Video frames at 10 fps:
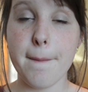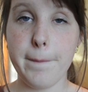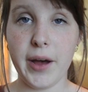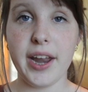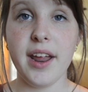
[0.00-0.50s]

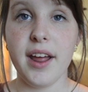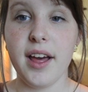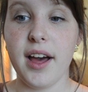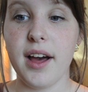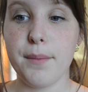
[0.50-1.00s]
But
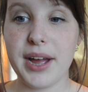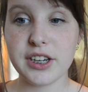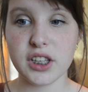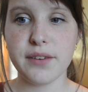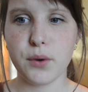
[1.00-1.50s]
I
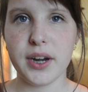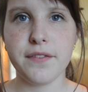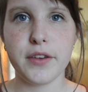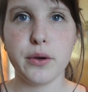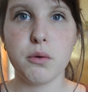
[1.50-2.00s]
actually have quite
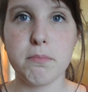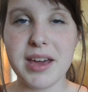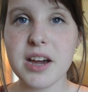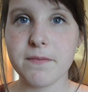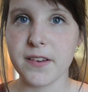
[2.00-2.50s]
a few
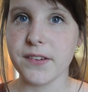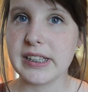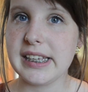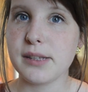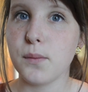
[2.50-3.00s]
makeup
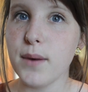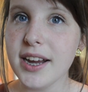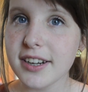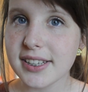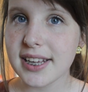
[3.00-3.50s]
favorites, as
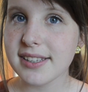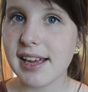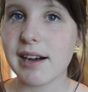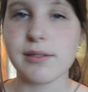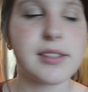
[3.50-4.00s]
weird as that
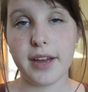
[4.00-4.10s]
sounds.